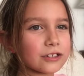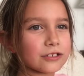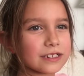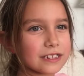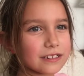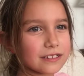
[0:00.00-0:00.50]
it's
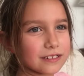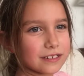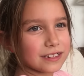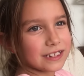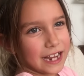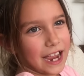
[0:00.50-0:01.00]
kind of an
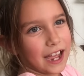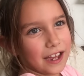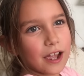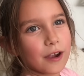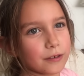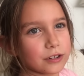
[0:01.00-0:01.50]
island.
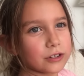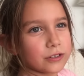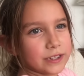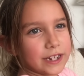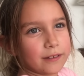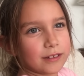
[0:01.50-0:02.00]
Yeah,
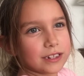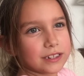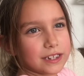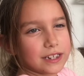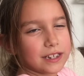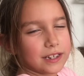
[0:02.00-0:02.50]
New
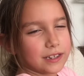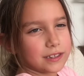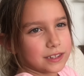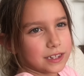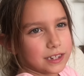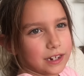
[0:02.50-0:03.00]
Zealand
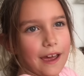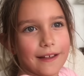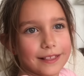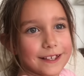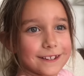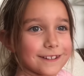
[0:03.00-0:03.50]
is an
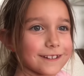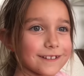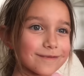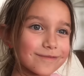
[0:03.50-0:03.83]
island,